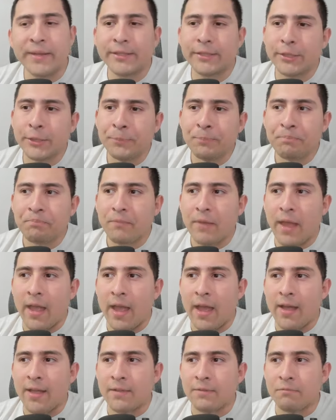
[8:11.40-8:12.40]
it,
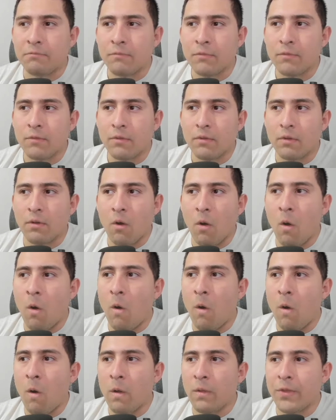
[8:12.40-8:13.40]
and
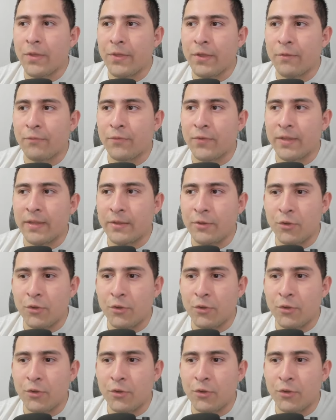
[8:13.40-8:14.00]
all the different